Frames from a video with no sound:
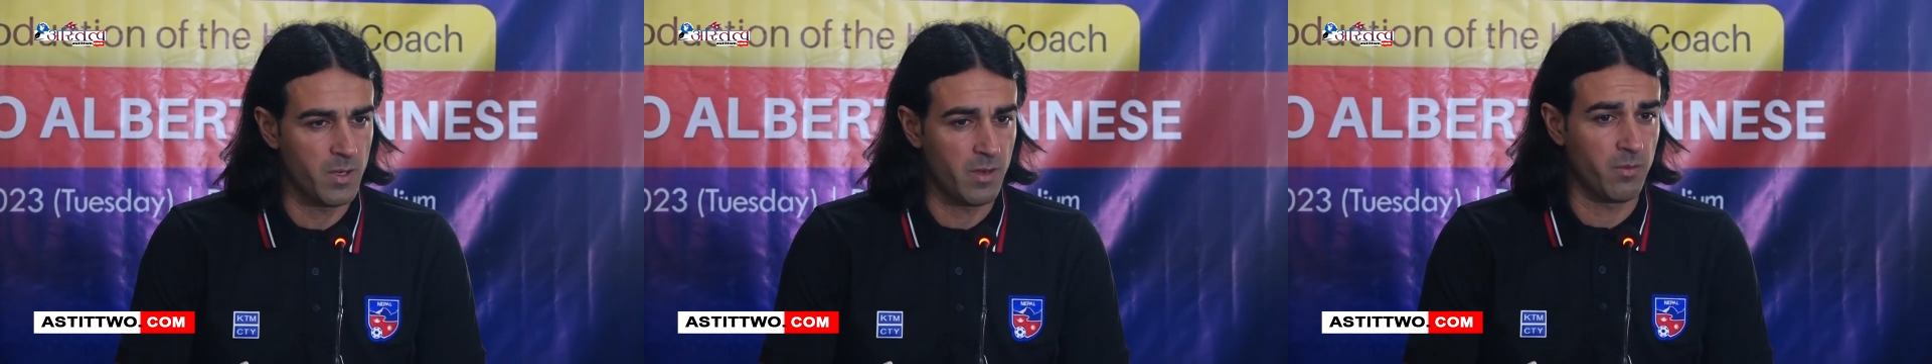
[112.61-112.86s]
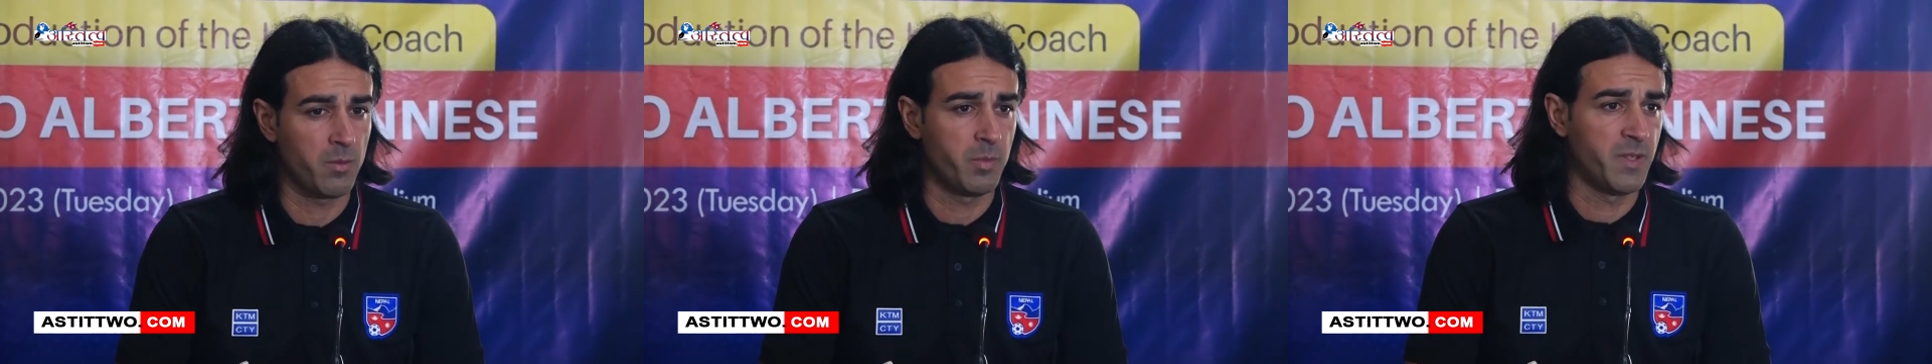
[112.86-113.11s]

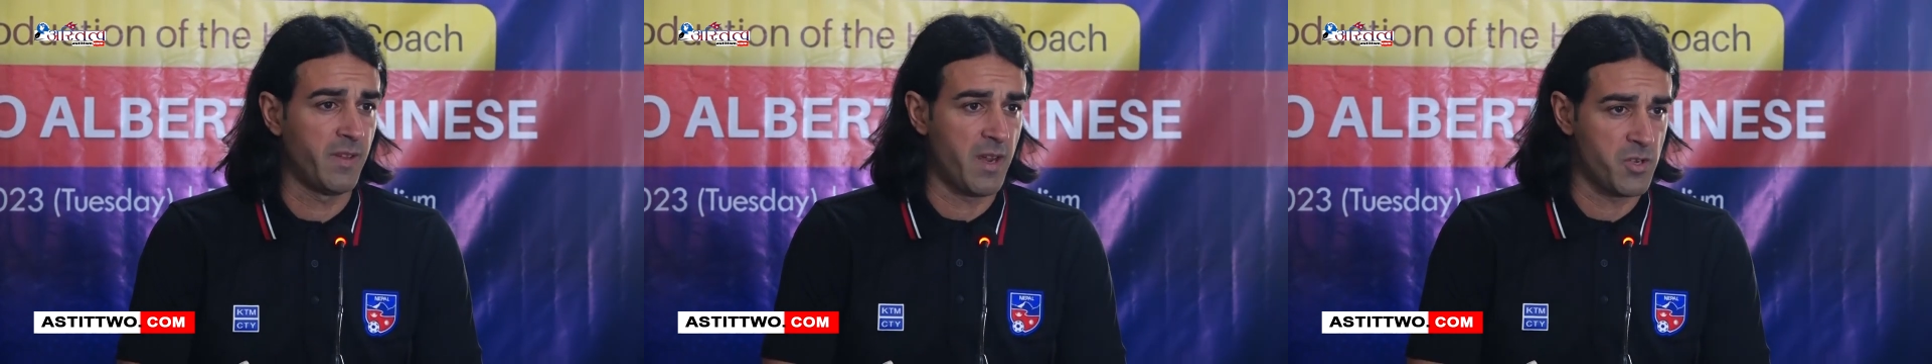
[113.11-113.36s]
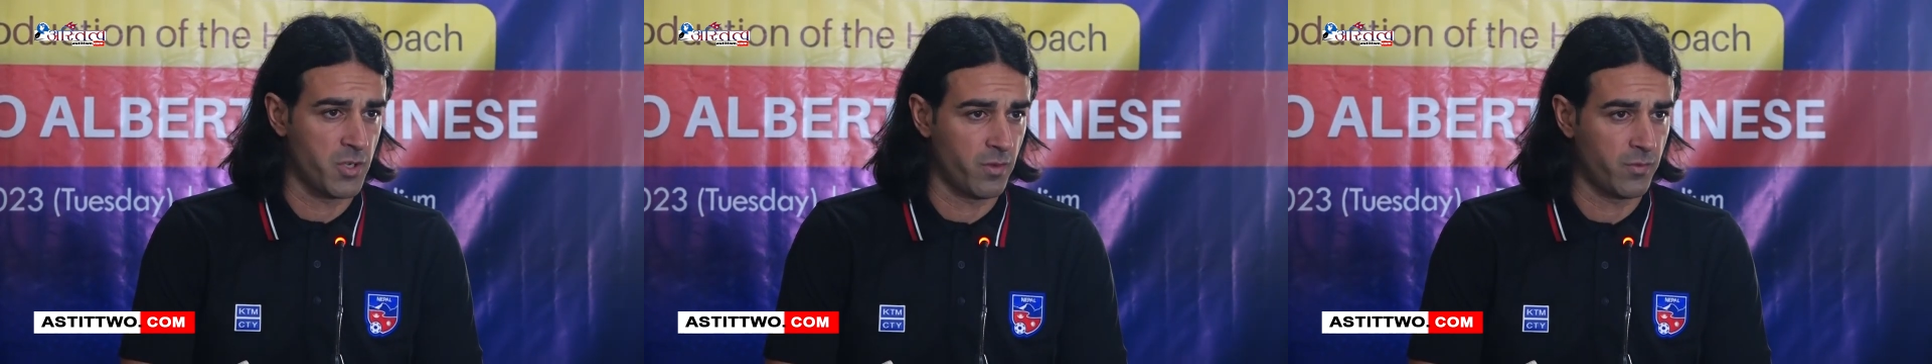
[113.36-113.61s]
it will be
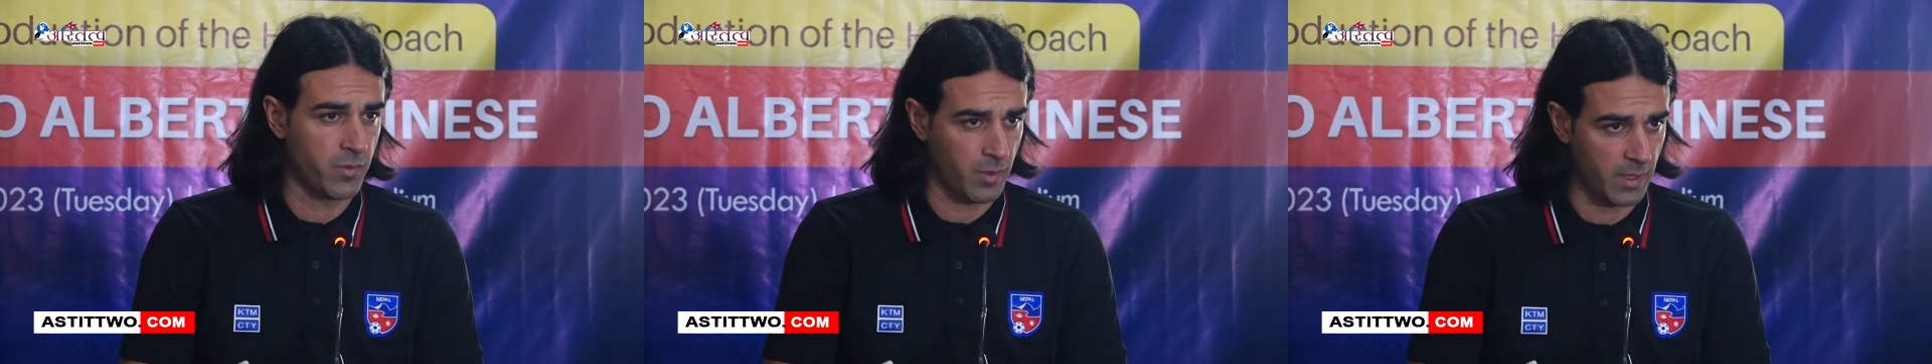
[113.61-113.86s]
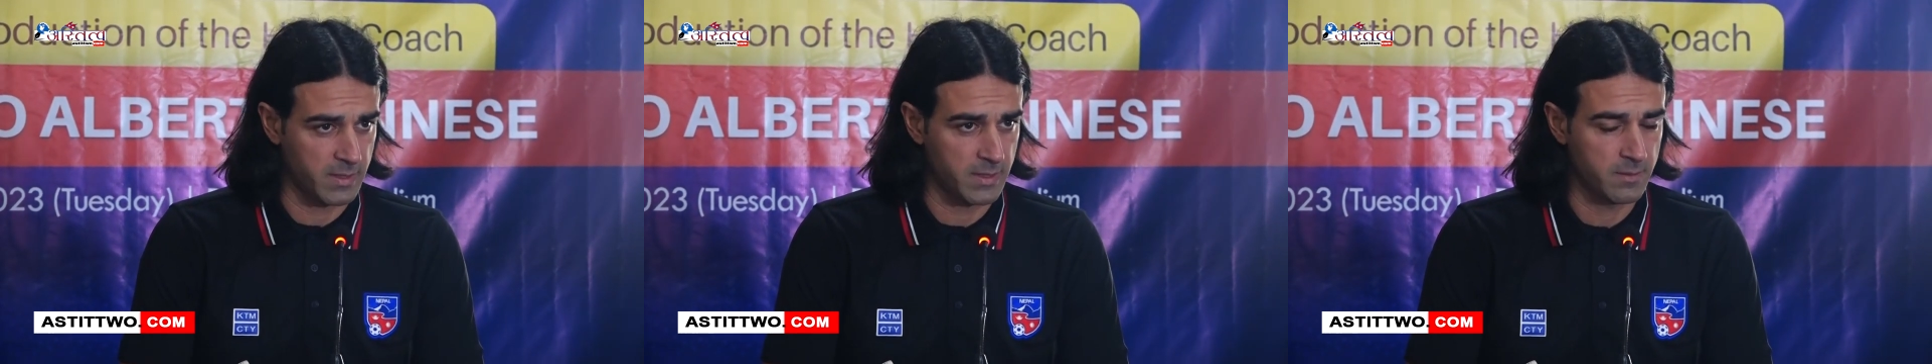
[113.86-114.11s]
danger for
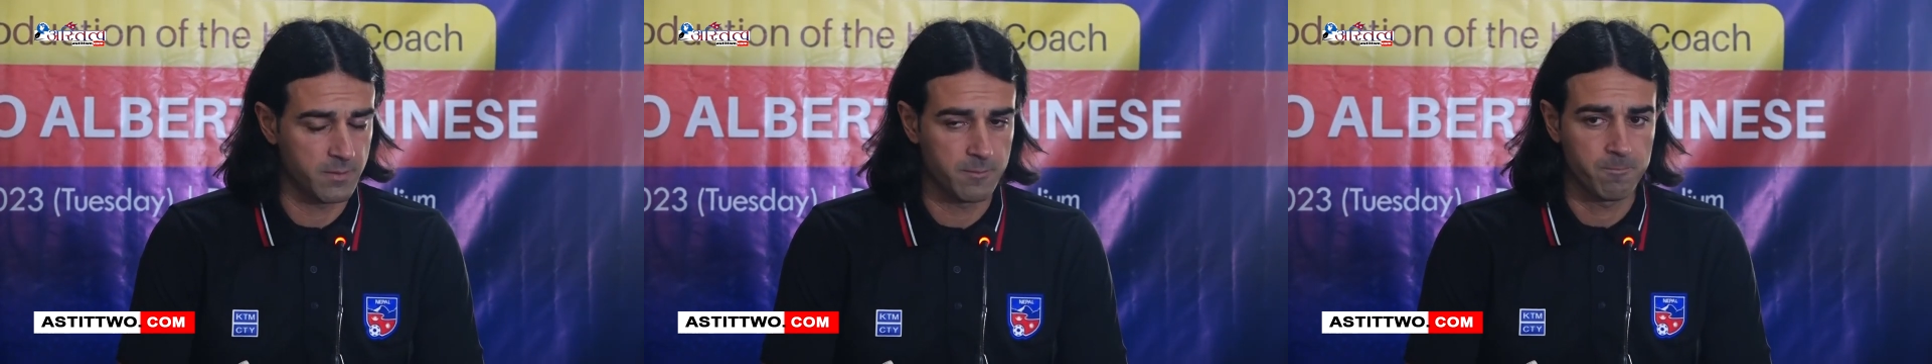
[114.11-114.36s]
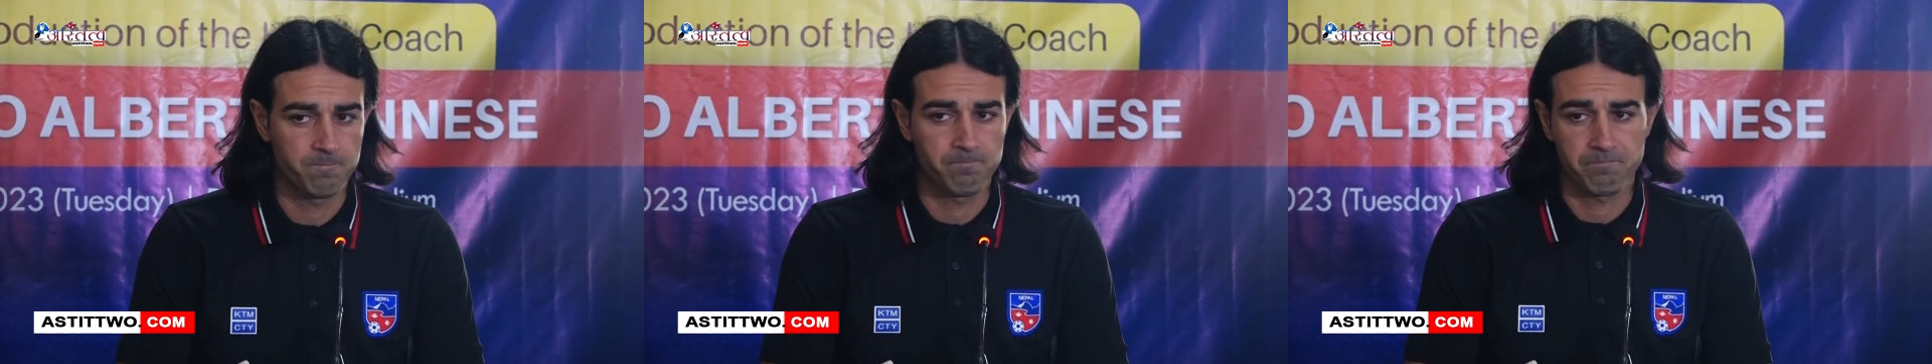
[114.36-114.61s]
us.
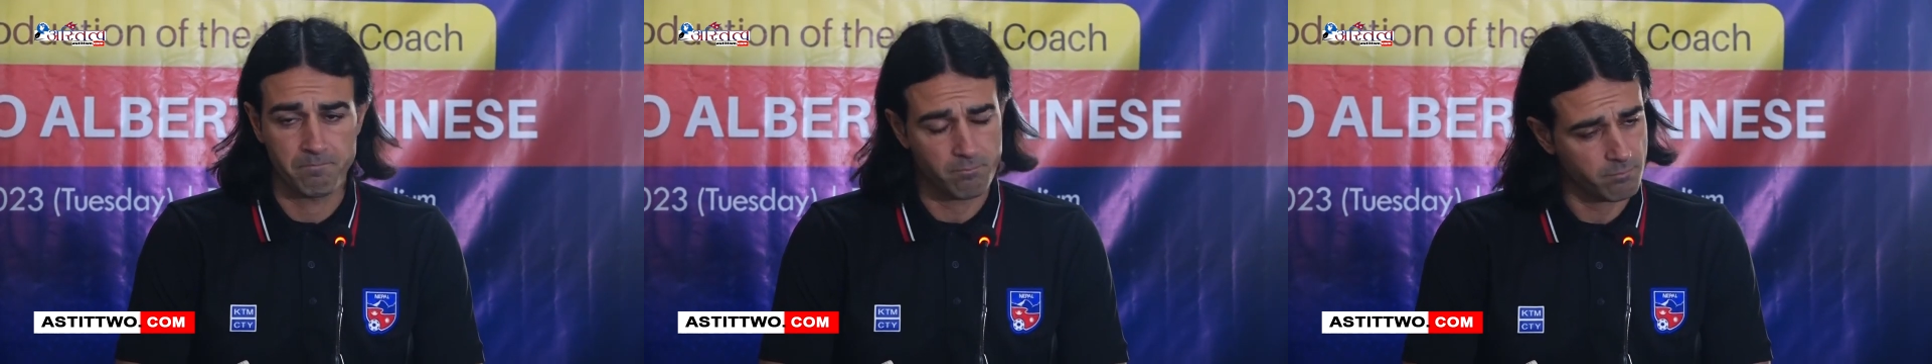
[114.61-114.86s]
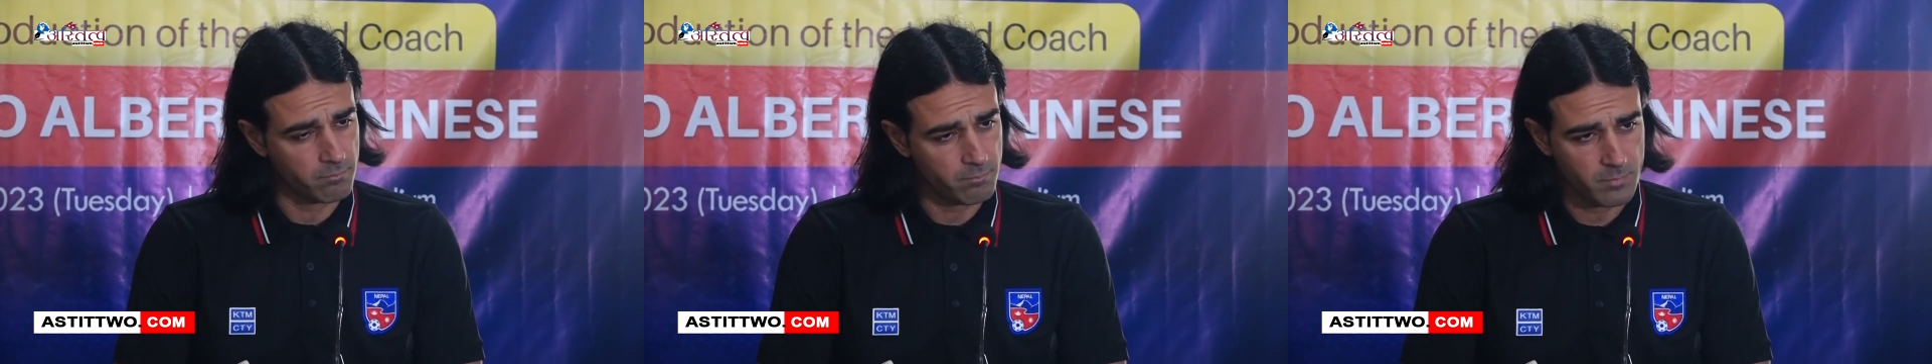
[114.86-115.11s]

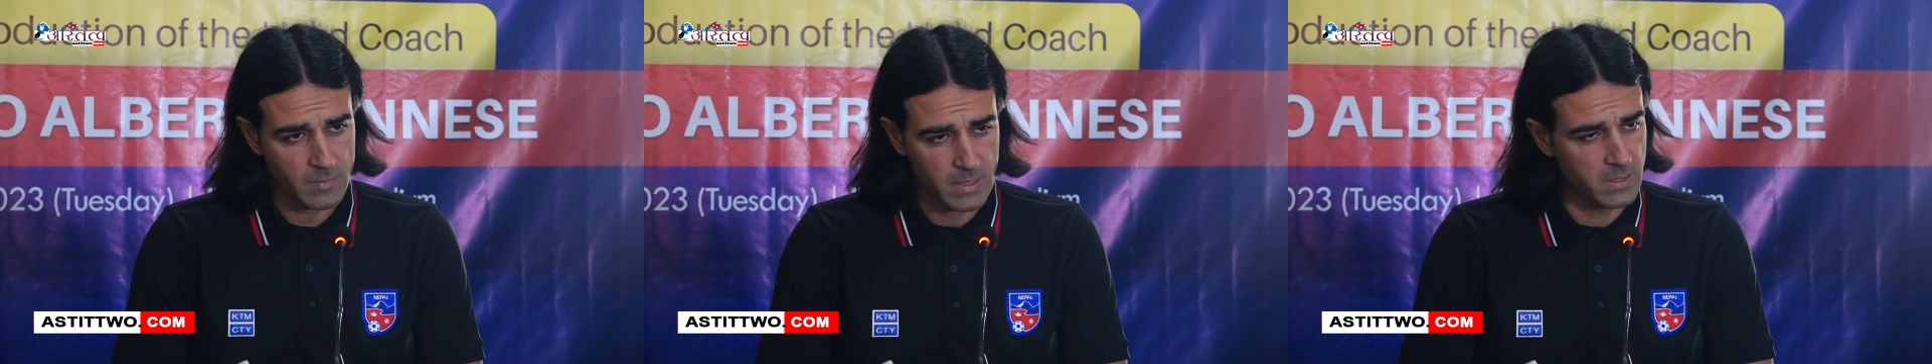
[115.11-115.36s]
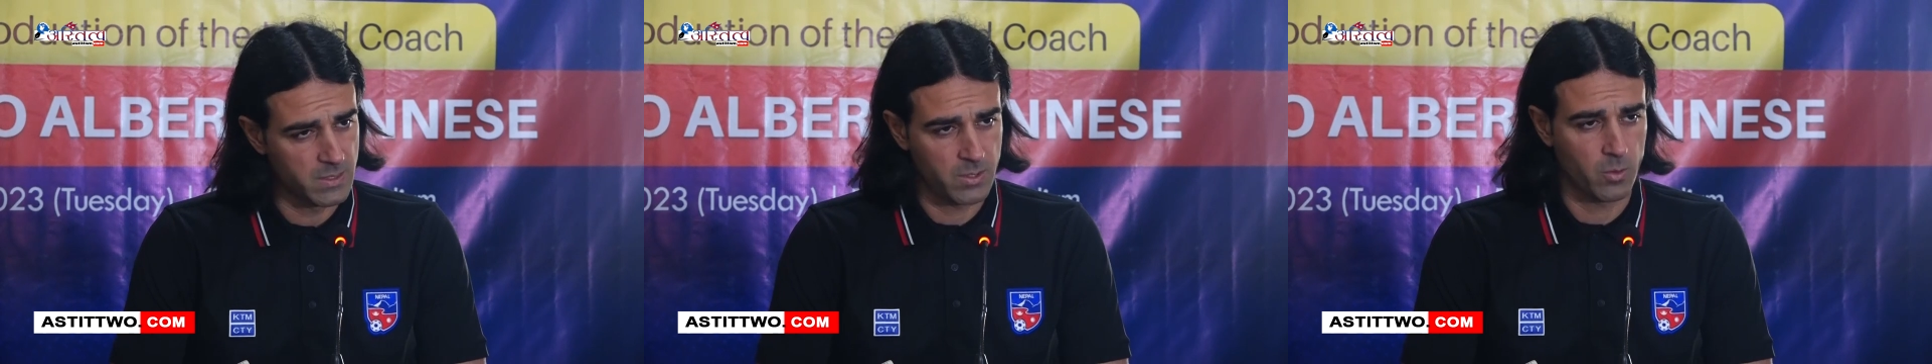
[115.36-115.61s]

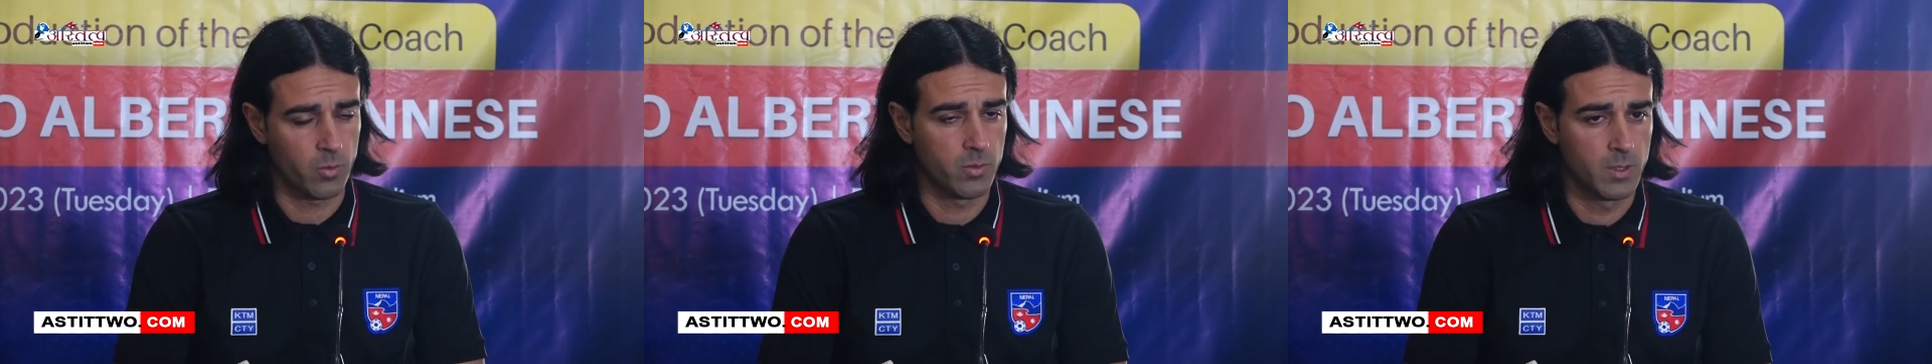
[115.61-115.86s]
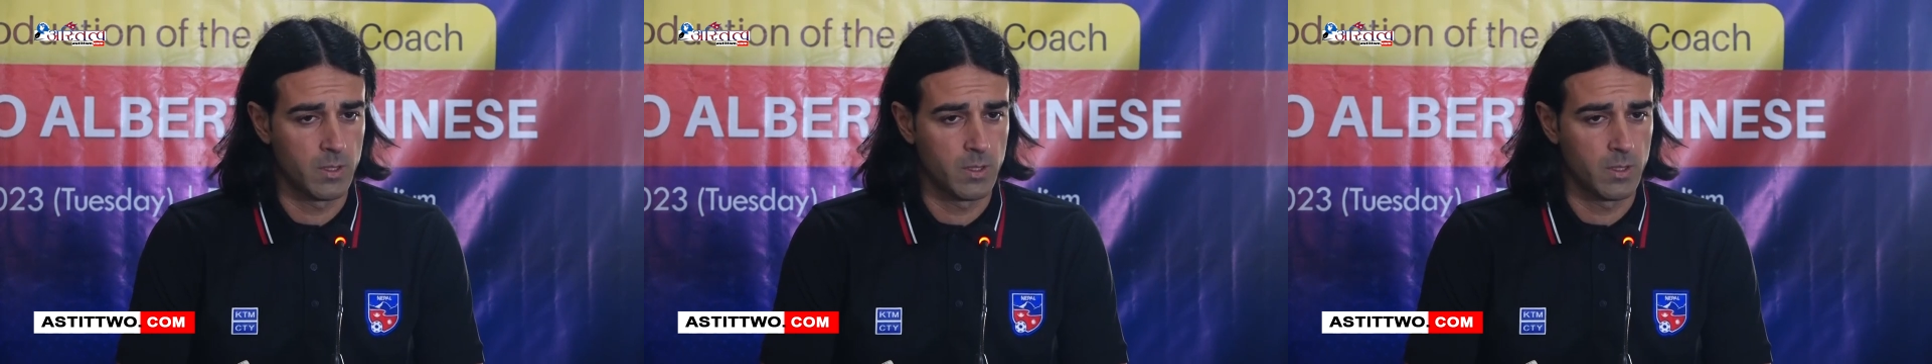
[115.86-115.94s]
So